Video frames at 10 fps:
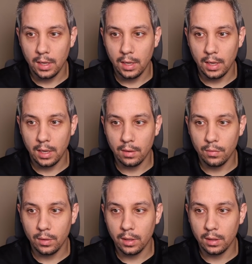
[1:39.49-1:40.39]
And if
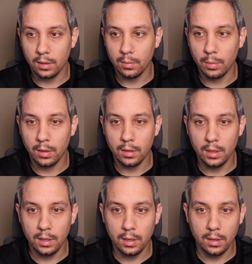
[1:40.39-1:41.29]
we click this button
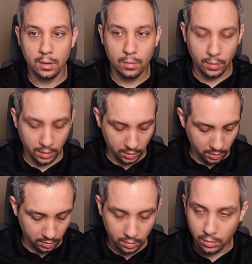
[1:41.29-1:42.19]
here, we can
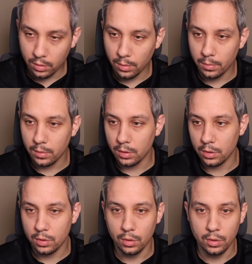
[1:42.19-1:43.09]
just do
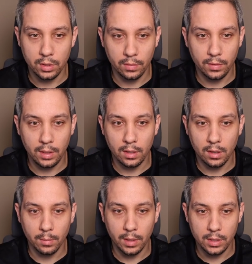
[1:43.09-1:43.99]
Control Shift T or
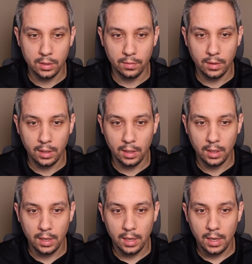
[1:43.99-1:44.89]
Command Shift T,
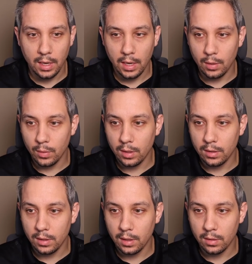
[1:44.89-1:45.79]
and we can
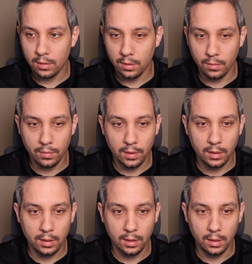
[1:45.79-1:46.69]
see that there's a
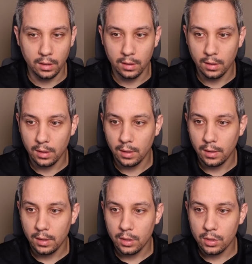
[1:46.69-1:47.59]
conflicting
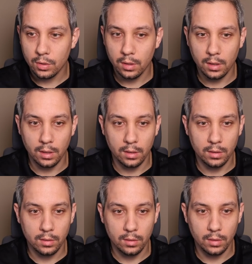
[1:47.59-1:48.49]
shortcut.
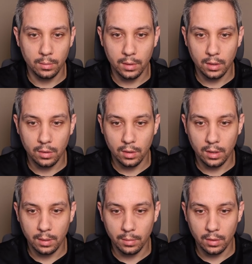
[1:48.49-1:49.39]
So I'm going to go ahead
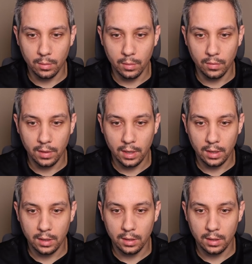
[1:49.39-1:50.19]
and I'm going to remove that.